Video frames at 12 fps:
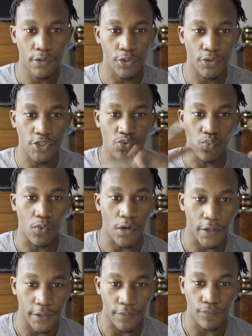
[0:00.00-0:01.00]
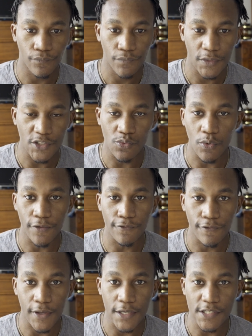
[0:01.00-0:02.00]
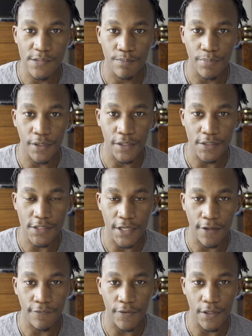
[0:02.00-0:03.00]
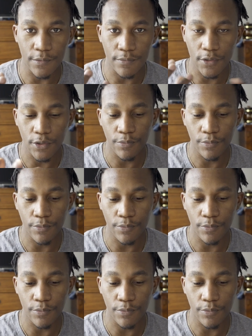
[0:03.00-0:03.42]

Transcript: this one vase, but instead of it